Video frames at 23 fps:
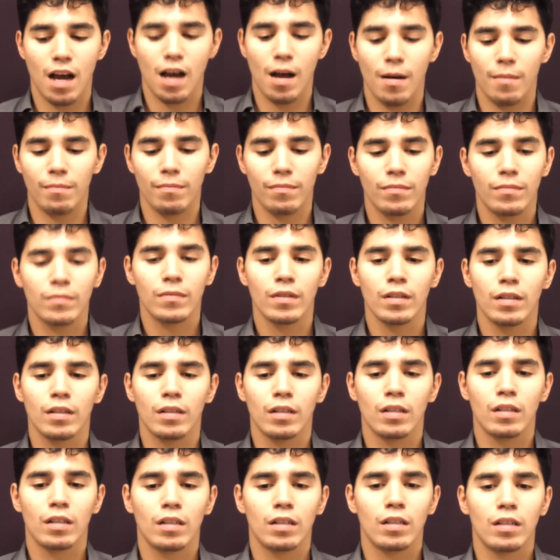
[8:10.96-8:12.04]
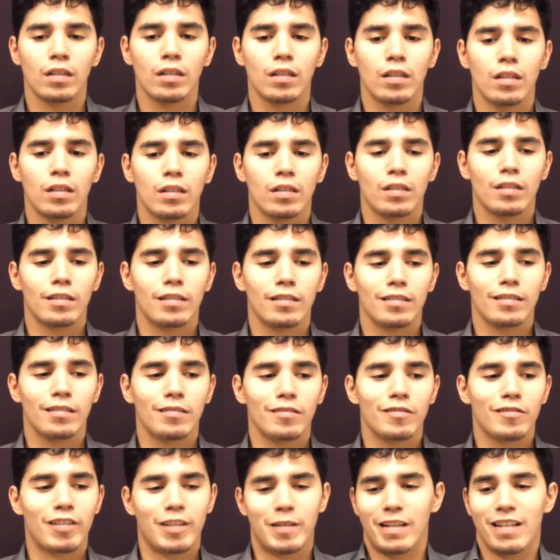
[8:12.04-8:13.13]
Um,
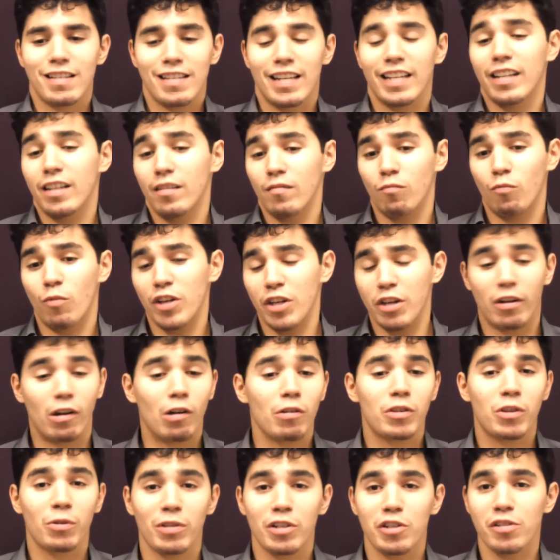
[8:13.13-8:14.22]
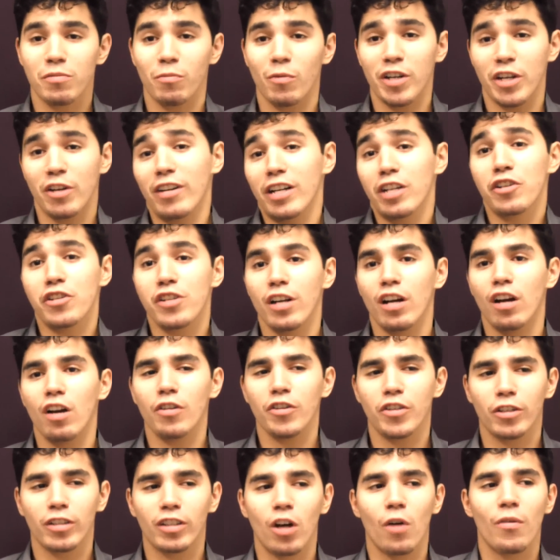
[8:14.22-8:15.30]
just because, like, when you go through a when you're in a show,
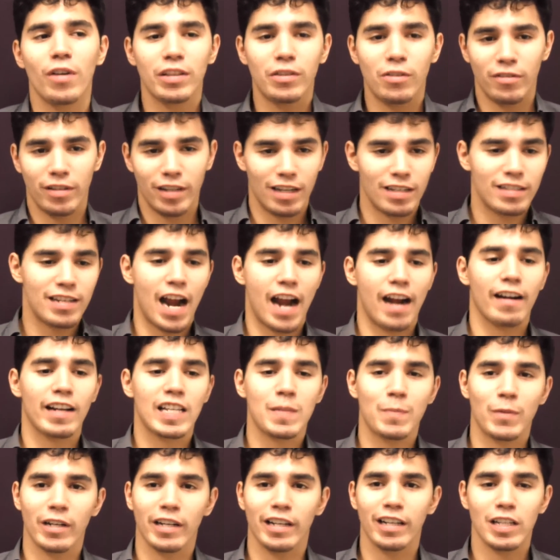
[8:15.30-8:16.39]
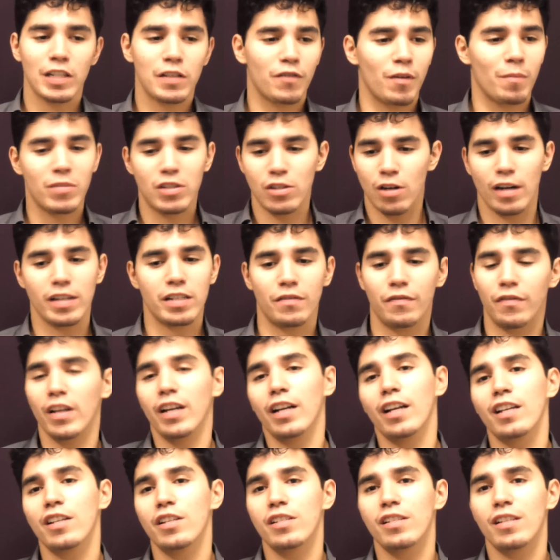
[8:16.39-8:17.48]
you're going through the entire experience from start to
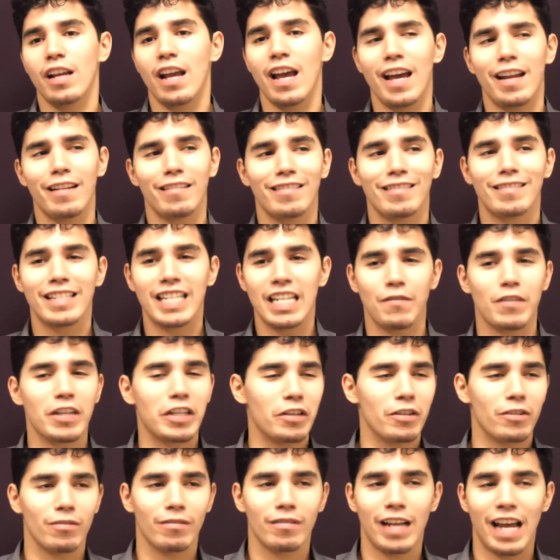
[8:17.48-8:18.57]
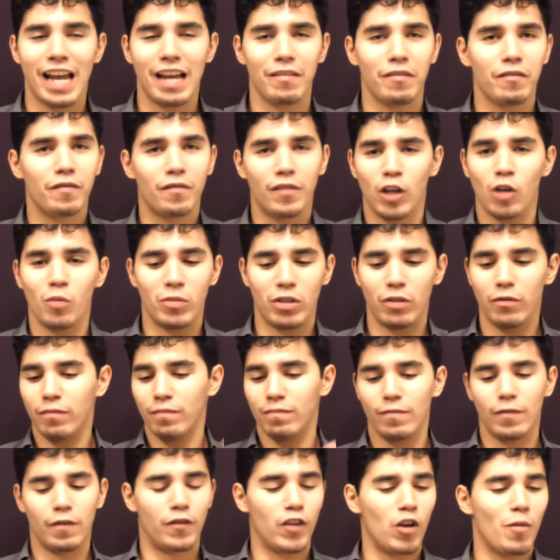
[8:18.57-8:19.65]
finish, and TV and film you
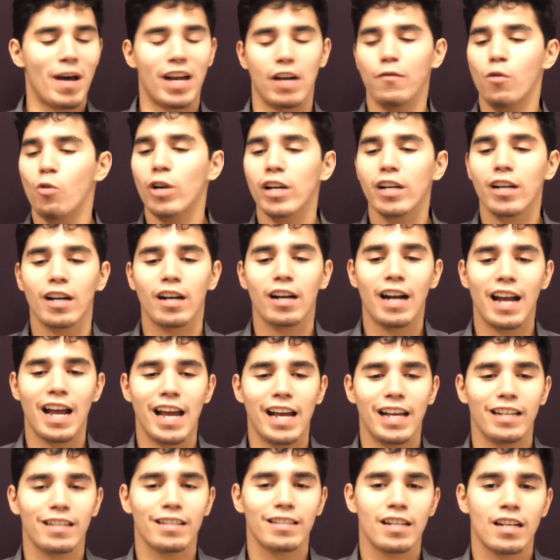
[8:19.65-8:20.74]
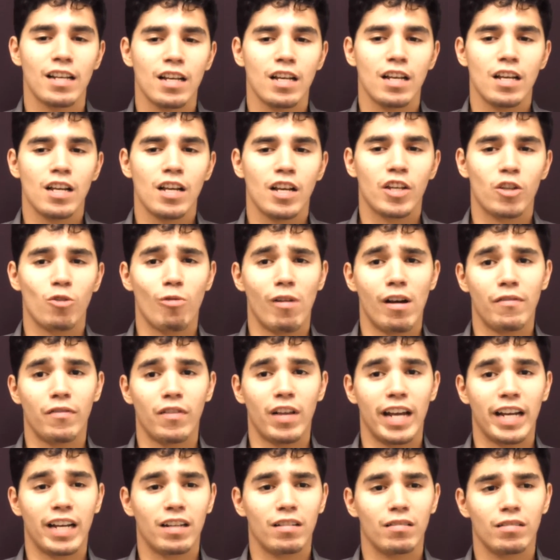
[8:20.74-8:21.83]
film out of order, and you
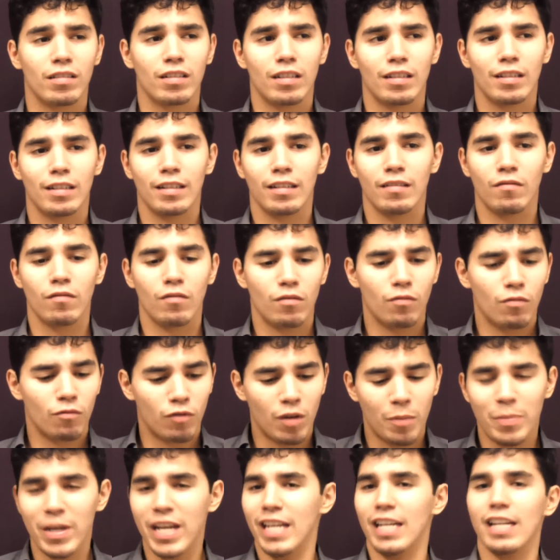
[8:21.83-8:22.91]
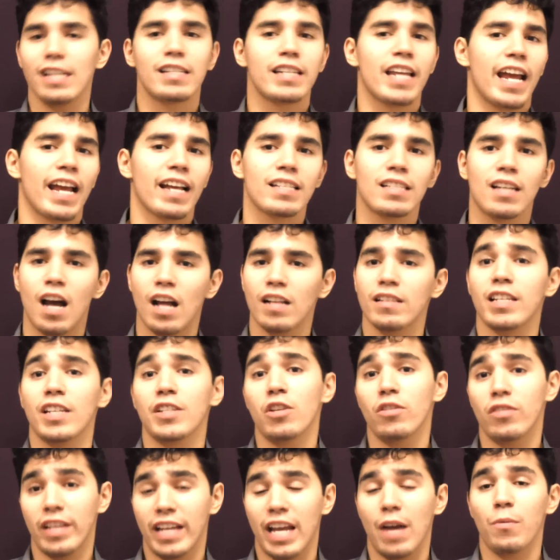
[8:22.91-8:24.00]
have like repeated takes constantly
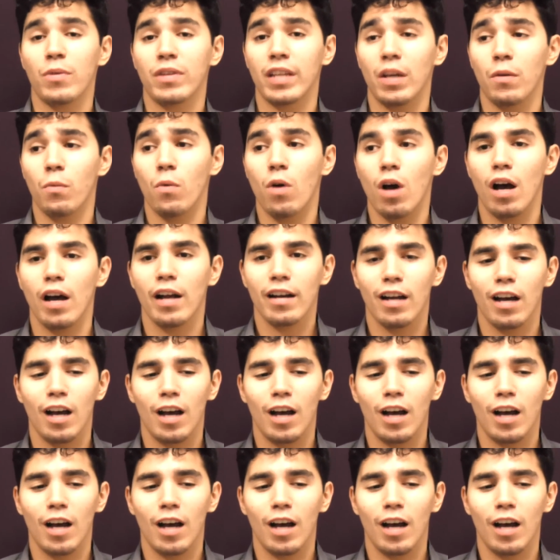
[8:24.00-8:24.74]
until they get what they want.